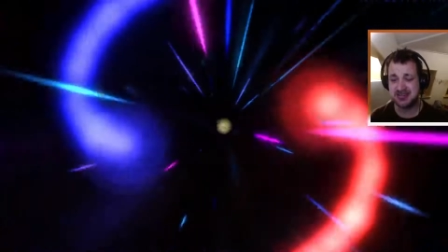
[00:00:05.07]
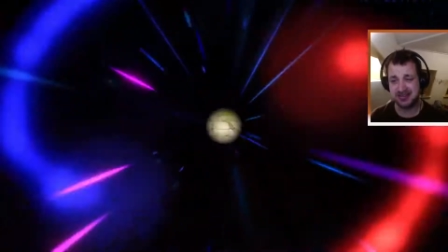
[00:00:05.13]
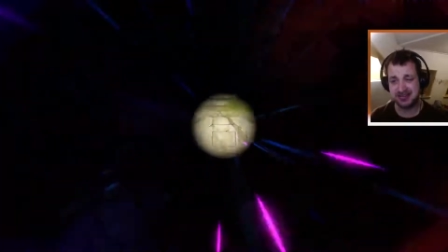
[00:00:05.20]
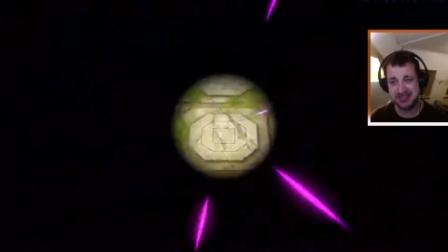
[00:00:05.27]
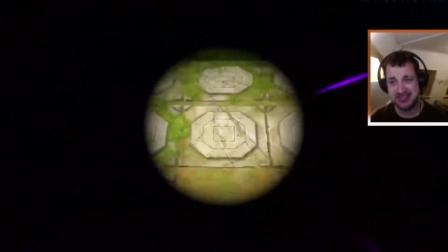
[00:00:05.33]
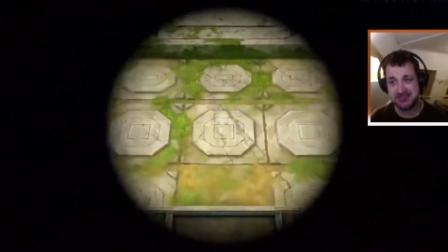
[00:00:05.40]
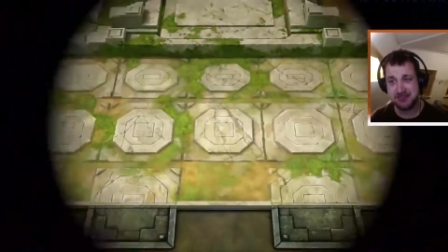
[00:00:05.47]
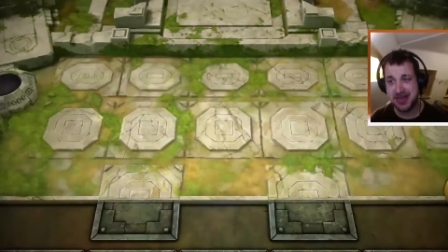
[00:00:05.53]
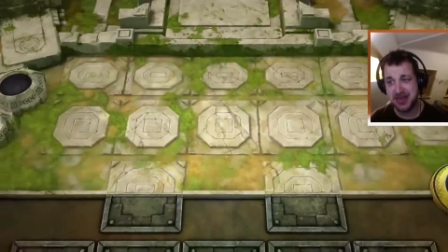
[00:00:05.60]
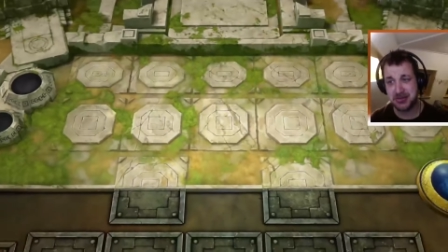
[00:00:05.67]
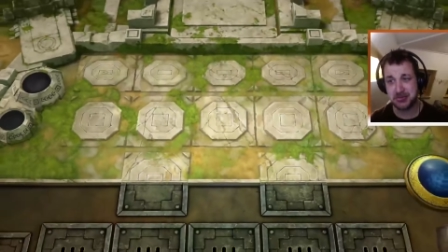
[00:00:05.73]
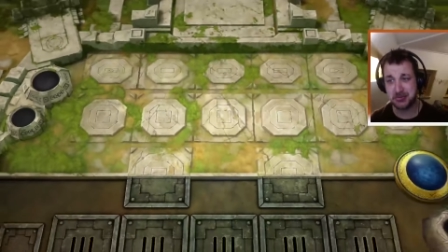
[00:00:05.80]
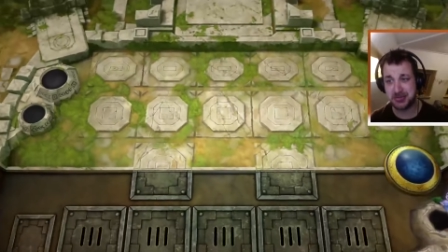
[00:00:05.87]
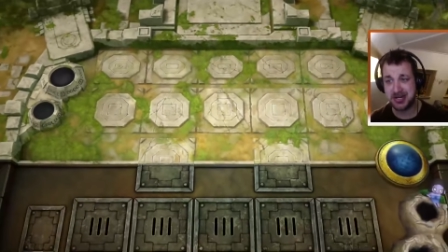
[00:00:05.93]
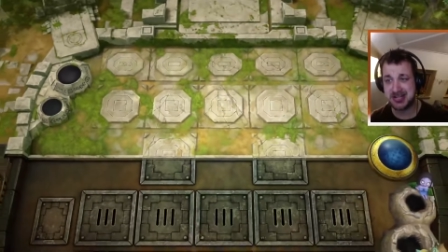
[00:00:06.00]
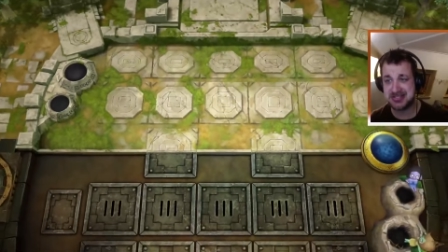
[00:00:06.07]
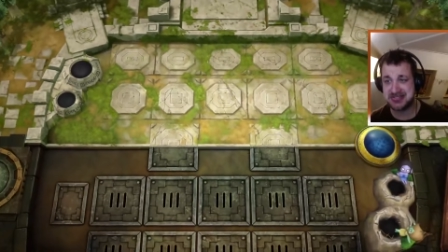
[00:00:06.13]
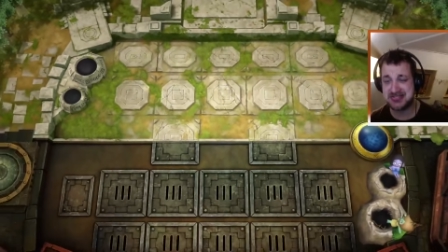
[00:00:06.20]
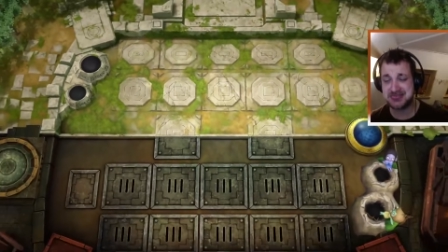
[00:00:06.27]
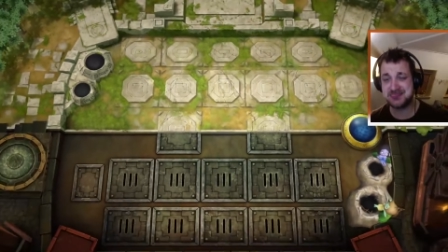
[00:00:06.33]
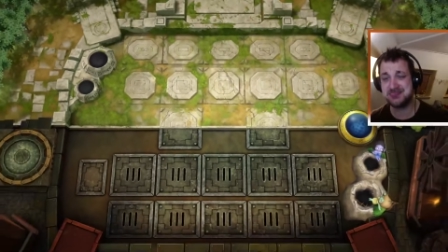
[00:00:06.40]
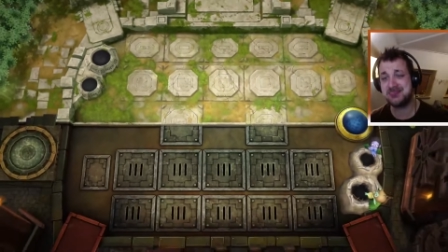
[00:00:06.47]
this battle, right?
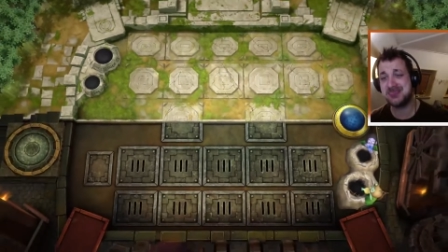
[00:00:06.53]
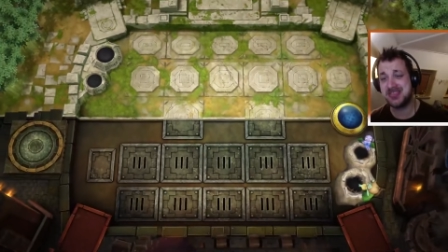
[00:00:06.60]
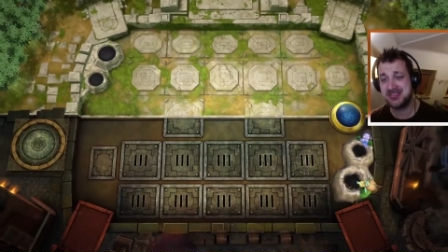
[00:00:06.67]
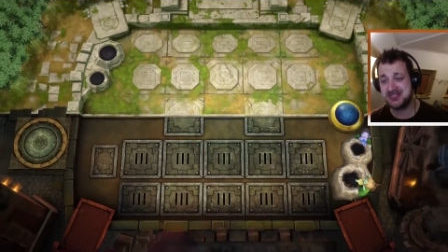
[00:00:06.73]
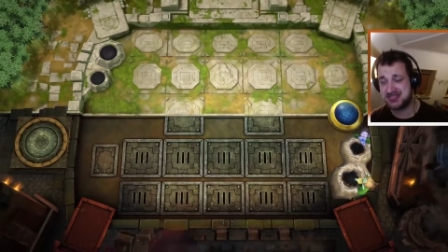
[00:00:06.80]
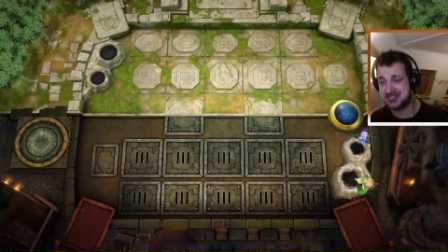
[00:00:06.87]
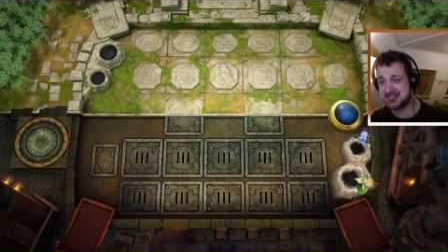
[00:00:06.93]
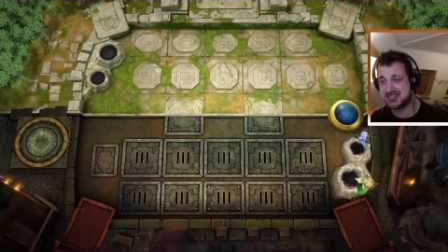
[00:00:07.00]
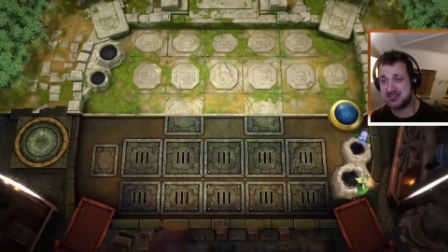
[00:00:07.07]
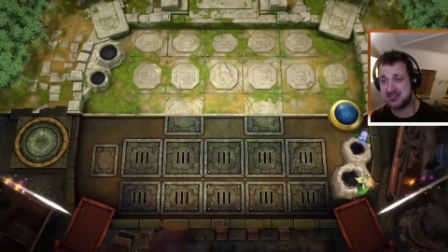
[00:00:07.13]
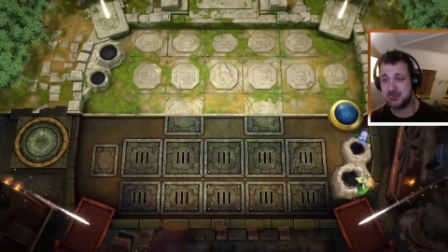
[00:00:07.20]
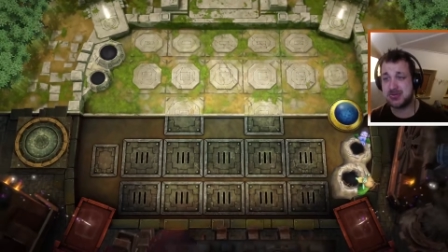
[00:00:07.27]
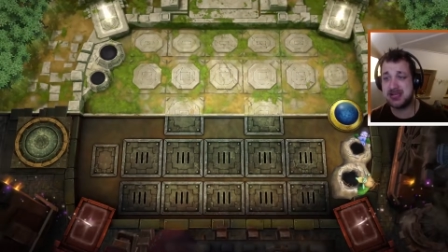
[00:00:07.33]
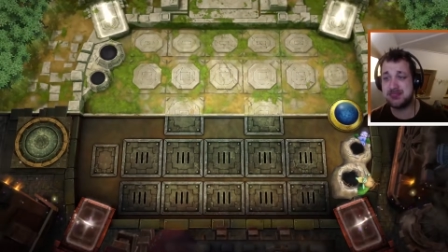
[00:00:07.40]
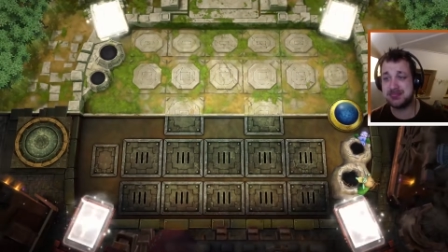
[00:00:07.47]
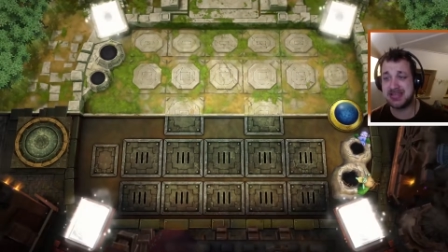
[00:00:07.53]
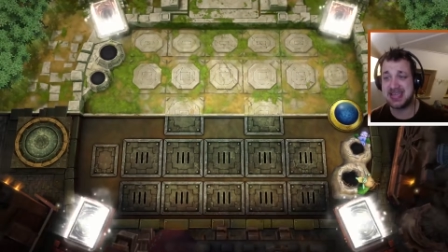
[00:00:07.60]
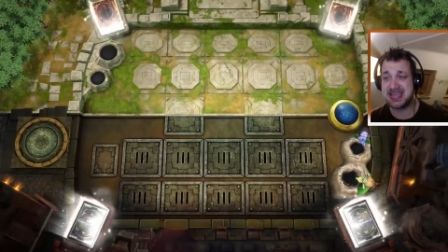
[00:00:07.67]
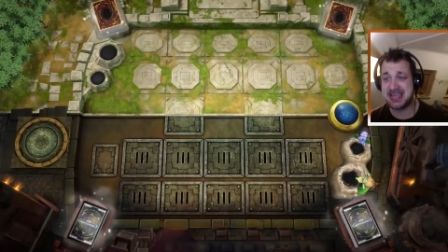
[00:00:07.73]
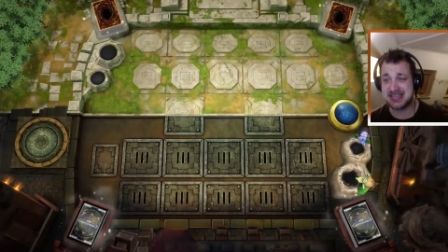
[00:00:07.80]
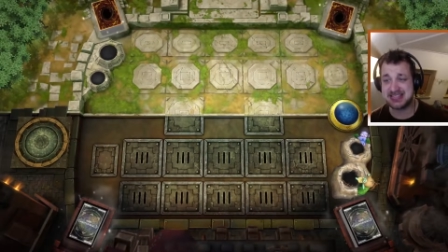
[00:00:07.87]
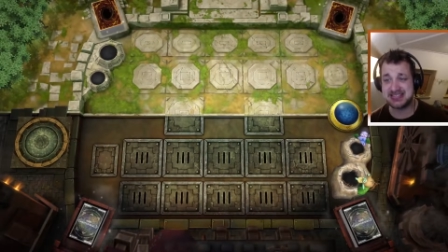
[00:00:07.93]
So this is a
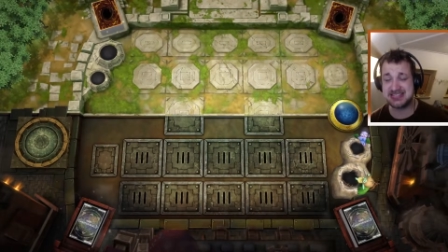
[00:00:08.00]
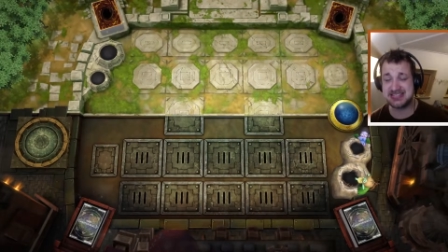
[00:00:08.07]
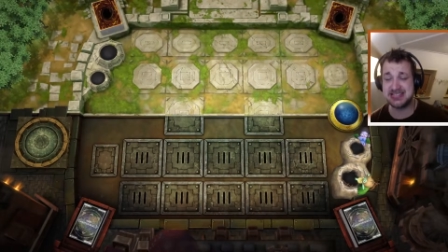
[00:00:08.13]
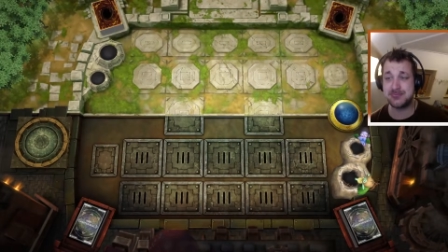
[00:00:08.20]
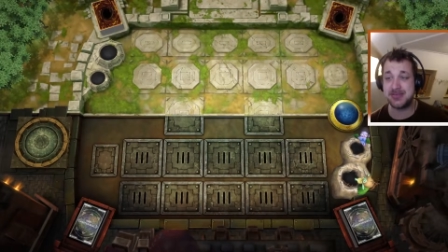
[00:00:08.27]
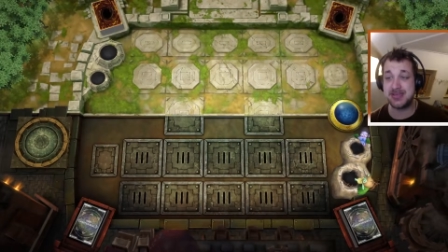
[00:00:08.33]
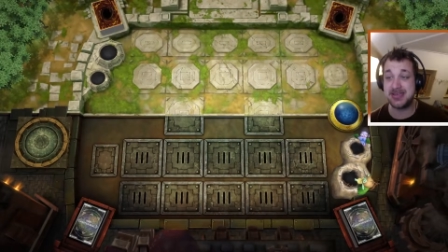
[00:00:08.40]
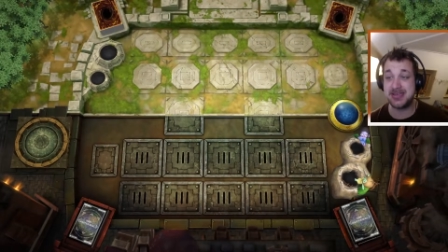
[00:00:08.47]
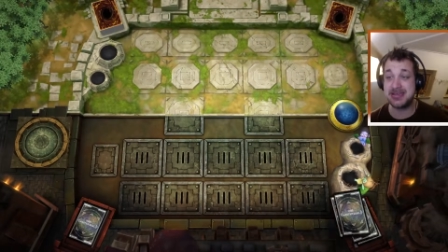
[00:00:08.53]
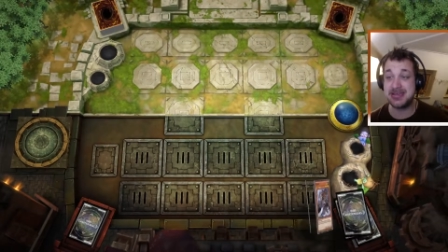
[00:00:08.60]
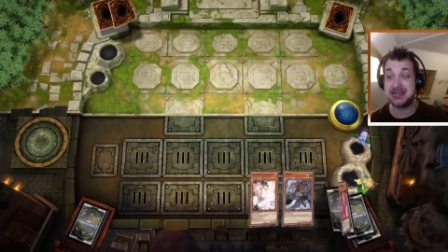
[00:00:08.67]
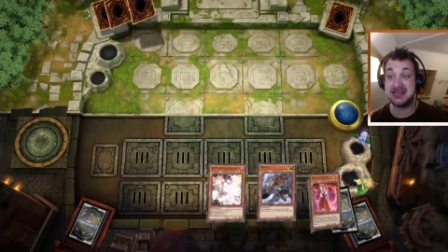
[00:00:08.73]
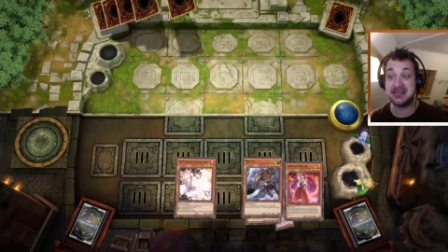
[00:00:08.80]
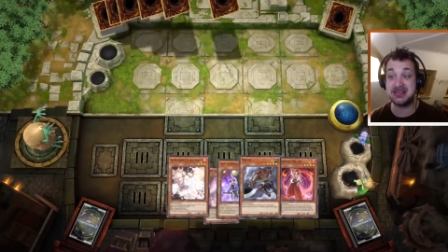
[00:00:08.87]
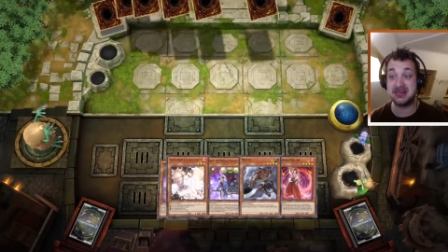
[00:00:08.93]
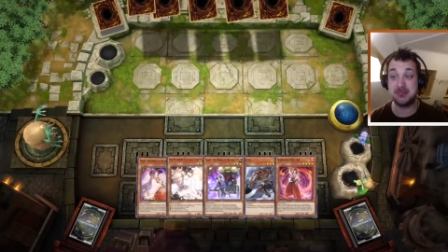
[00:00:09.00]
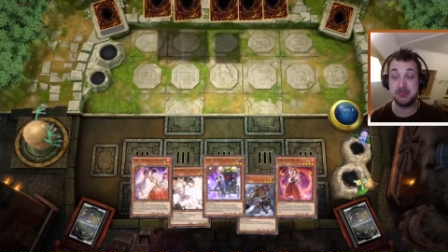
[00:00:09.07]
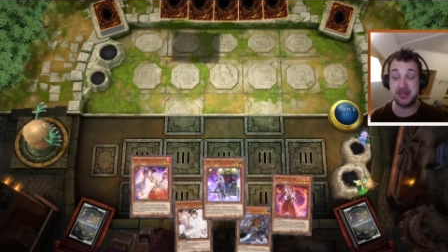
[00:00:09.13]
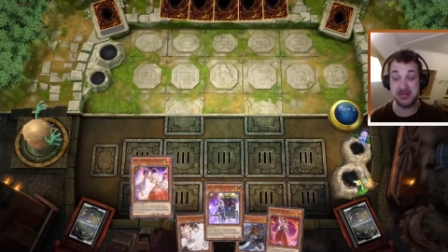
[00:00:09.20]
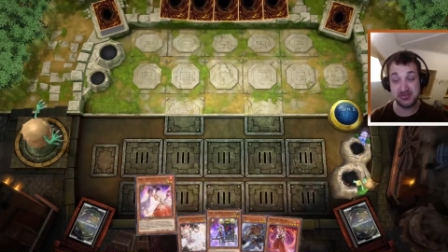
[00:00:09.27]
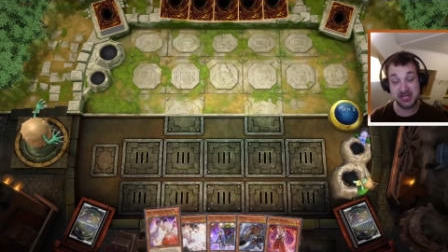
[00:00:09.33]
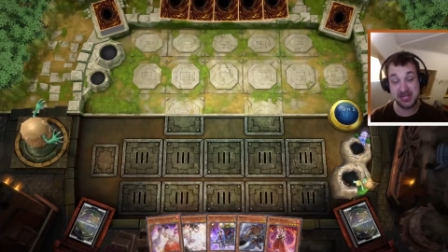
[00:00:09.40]
replay actually of a uh, battle I